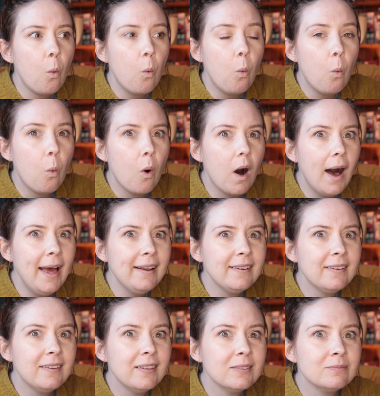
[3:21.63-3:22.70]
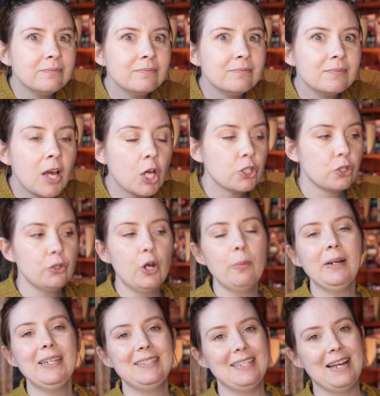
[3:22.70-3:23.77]
What? So
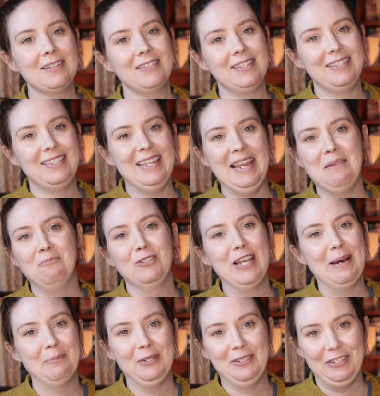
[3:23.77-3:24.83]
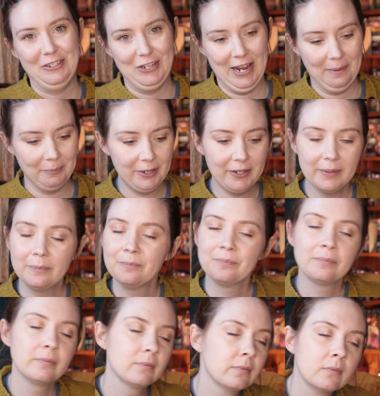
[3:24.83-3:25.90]
nobody sounds the same chapter to chapter.
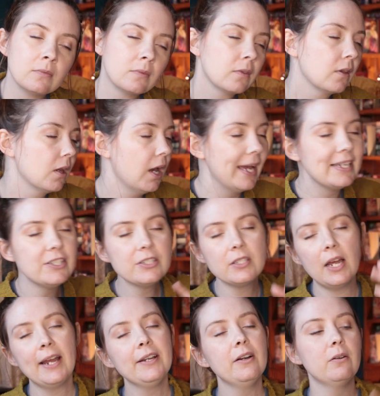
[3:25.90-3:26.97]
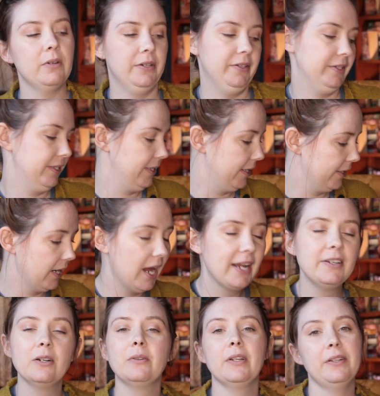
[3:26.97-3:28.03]
I don't understand. I
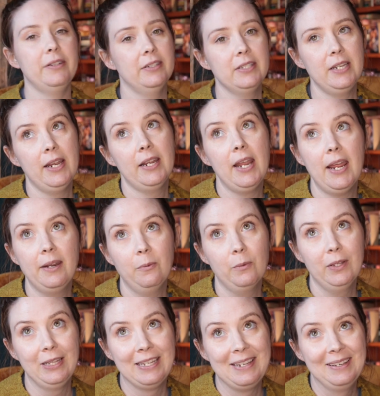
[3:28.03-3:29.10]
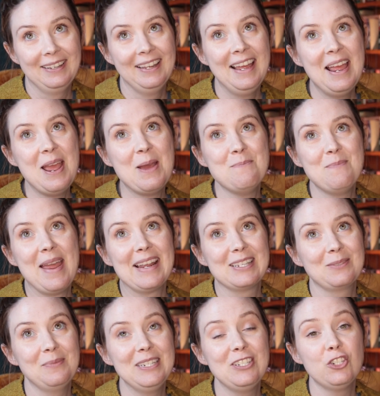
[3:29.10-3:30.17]
don't understand. And it
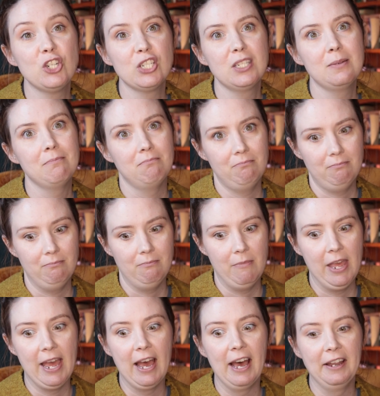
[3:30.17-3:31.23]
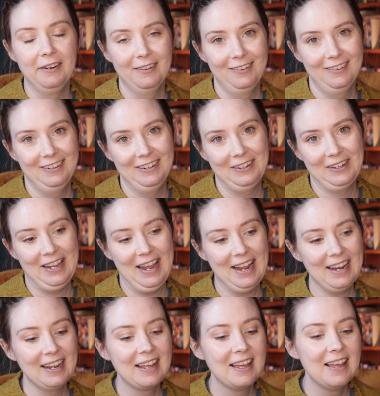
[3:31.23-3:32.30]
makes me just mad.
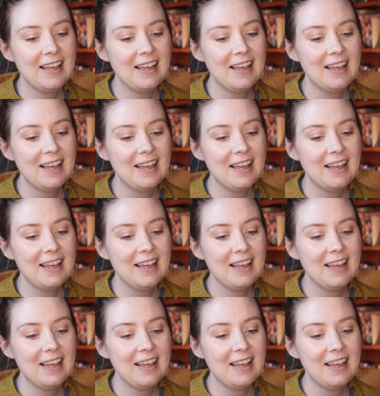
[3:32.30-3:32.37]
Okay?